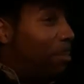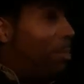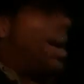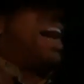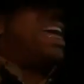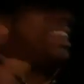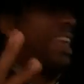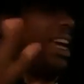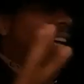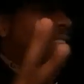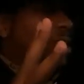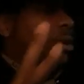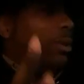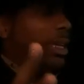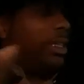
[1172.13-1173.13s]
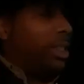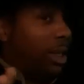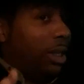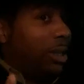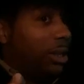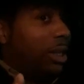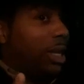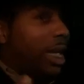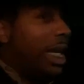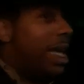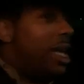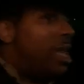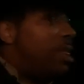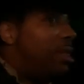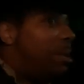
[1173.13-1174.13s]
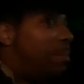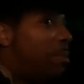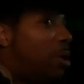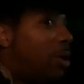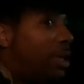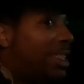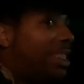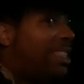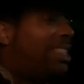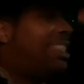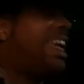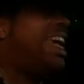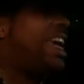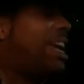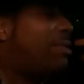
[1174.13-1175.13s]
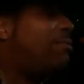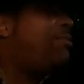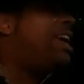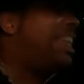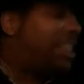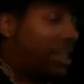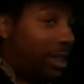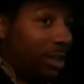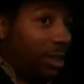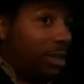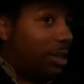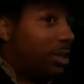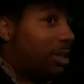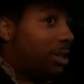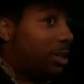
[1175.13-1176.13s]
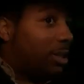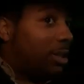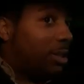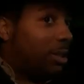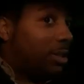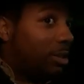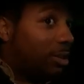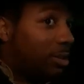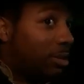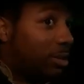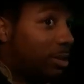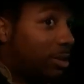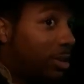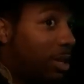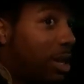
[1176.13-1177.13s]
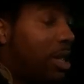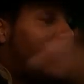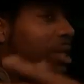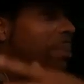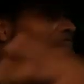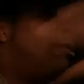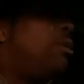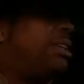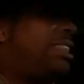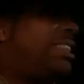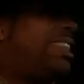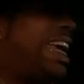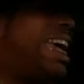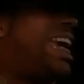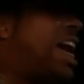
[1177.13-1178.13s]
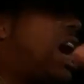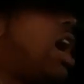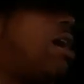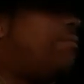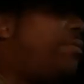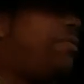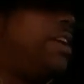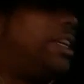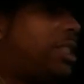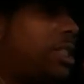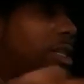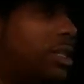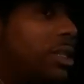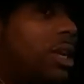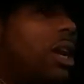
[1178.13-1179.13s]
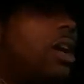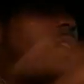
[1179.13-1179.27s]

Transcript: by the anointing, the more seeing visions, the more seeing of visions,